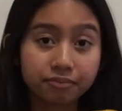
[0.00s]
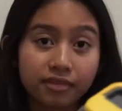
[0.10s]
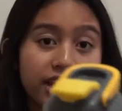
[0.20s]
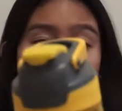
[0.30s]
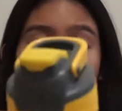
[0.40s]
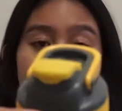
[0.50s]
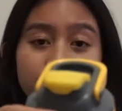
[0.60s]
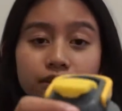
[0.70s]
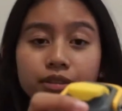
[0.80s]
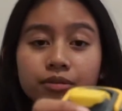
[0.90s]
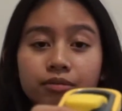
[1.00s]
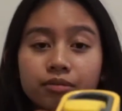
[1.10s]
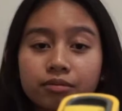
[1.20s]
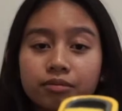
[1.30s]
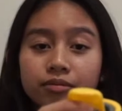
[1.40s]
It has a little
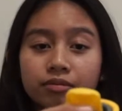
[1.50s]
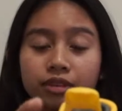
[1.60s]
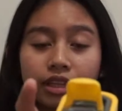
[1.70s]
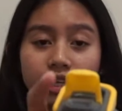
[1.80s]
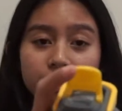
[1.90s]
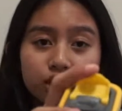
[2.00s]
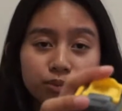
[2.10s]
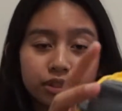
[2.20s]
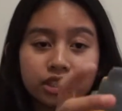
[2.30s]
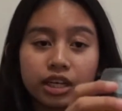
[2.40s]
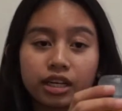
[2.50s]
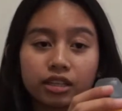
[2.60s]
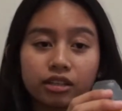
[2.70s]
thing to protect,